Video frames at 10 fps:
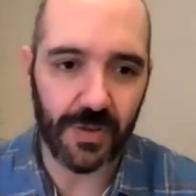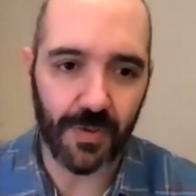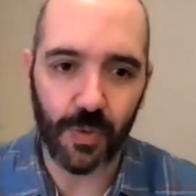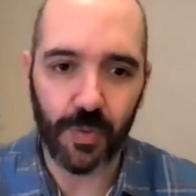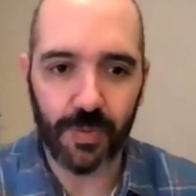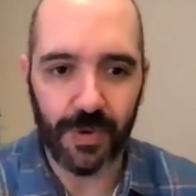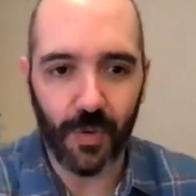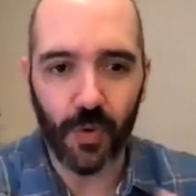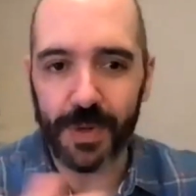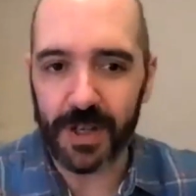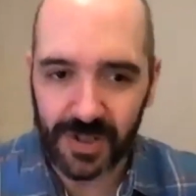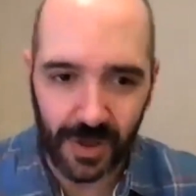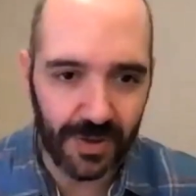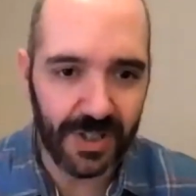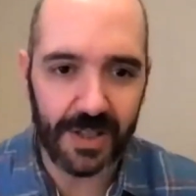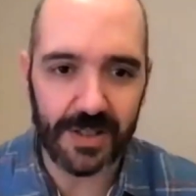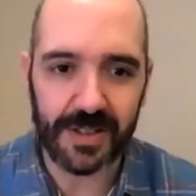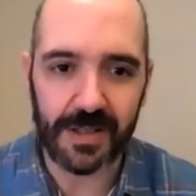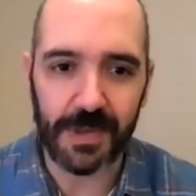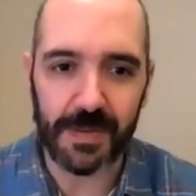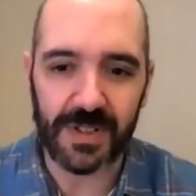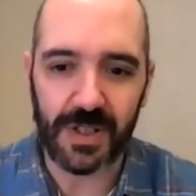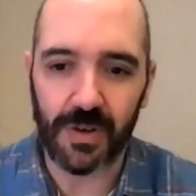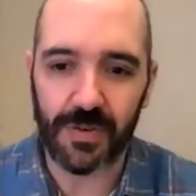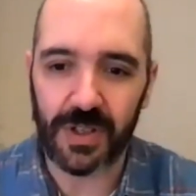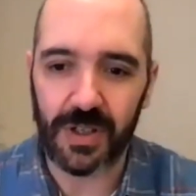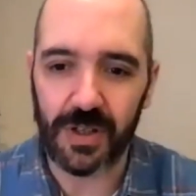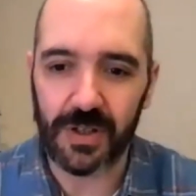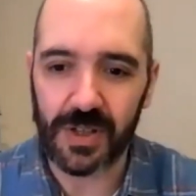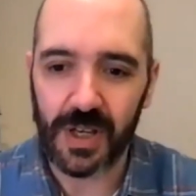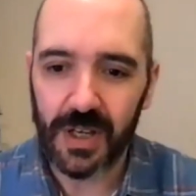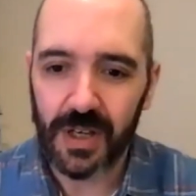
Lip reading: You've all been associated with the BBC over the years.